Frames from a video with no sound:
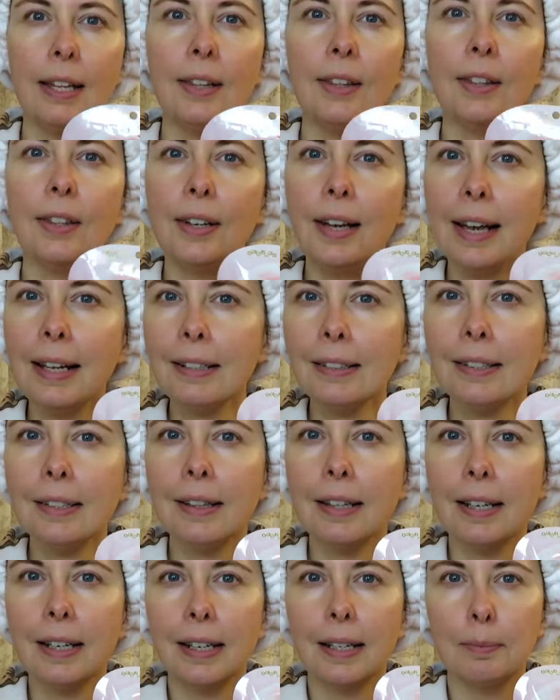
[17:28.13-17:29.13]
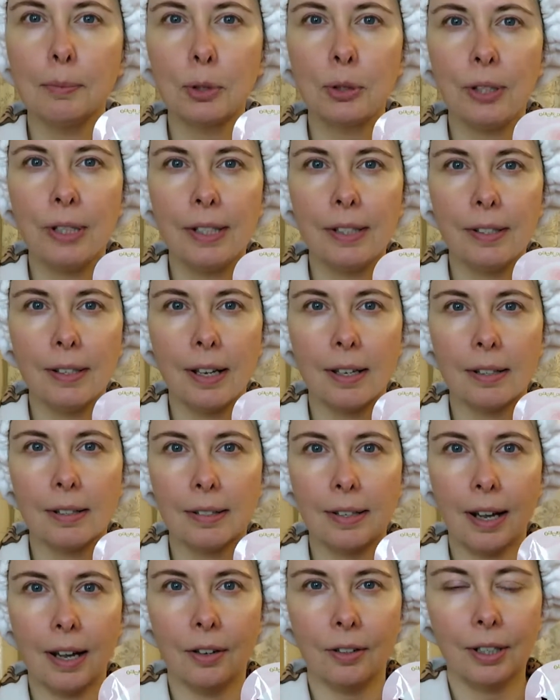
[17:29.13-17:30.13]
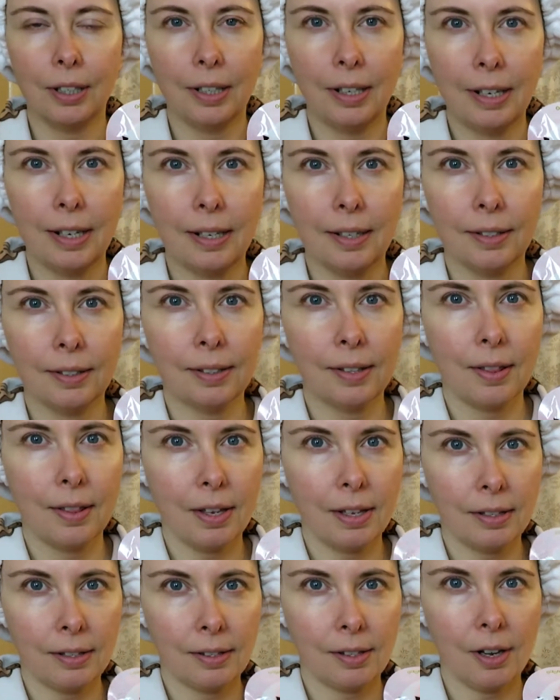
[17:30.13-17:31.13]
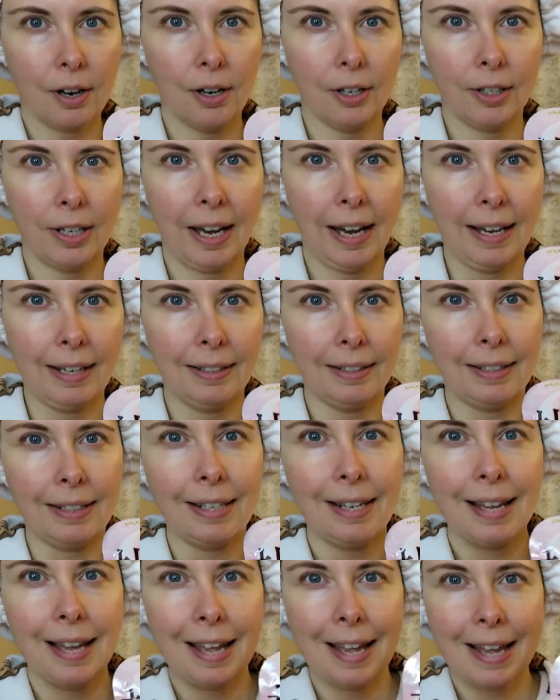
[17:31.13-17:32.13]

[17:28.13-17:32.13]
The next thing I'm going to test out is this hard candy.